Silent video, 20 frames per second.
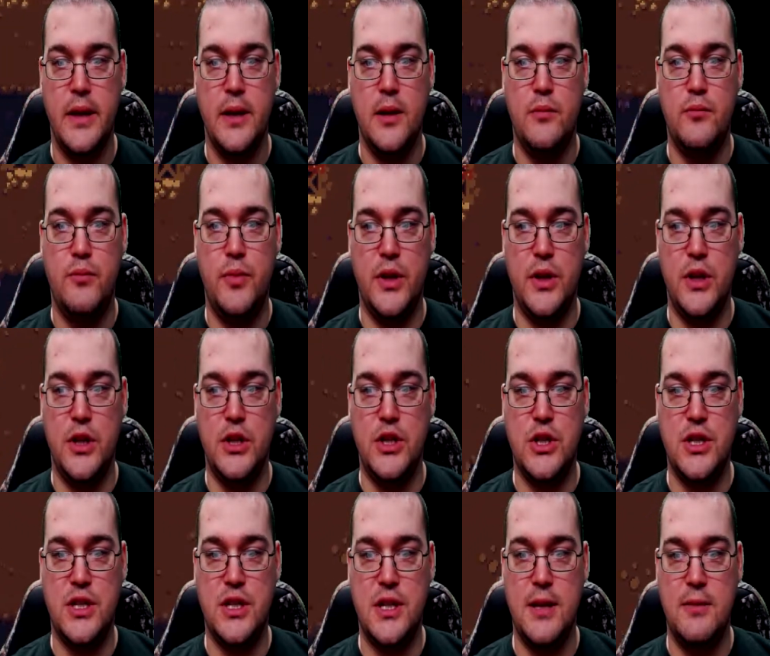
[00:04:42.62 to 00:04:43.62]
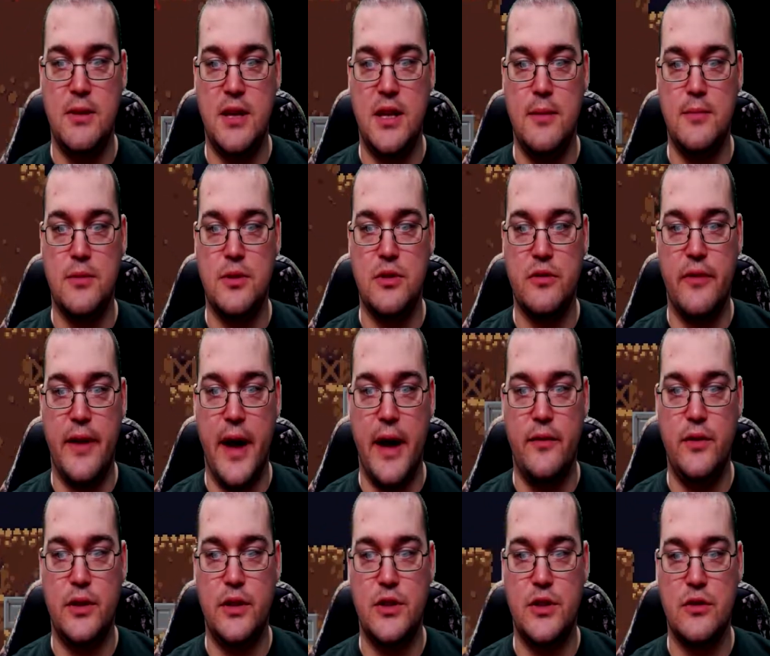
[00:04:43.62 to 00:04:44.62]
but you just seem to keep
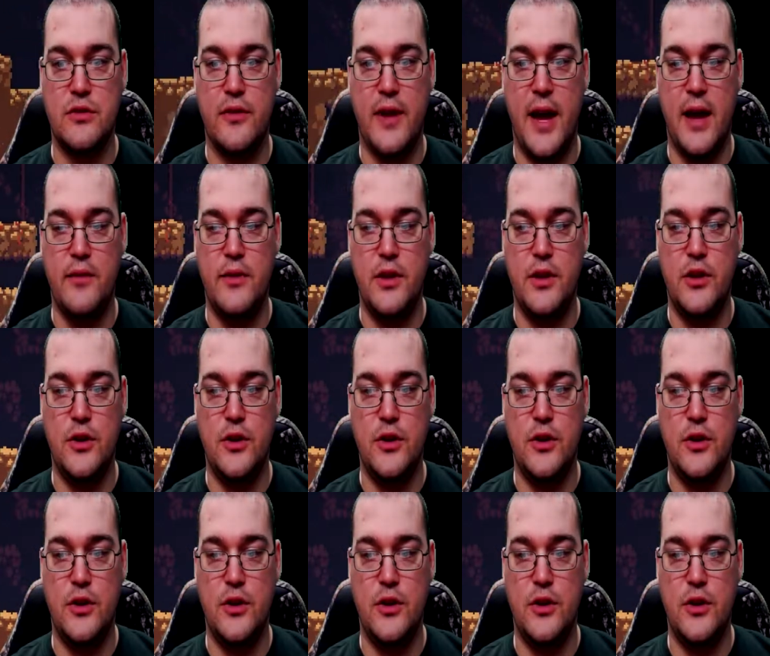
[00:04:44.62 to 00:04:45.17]
surviving and surviving.